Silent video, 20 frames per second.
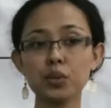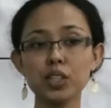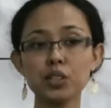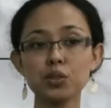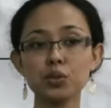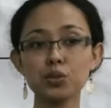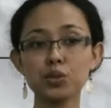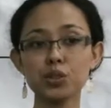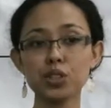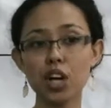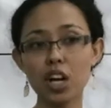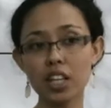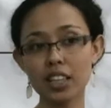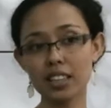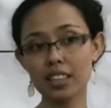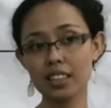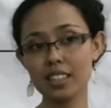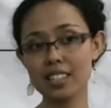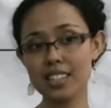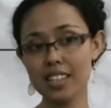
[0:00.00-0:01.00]
we do
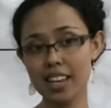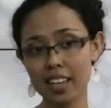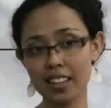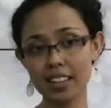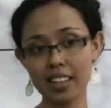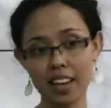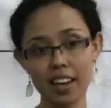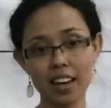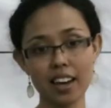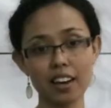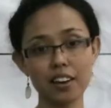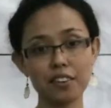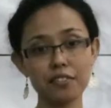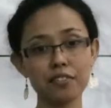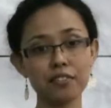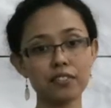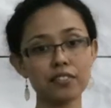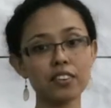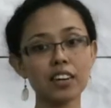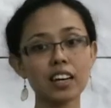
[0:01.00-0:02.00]
not yet
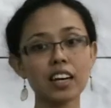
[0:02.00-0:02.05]
have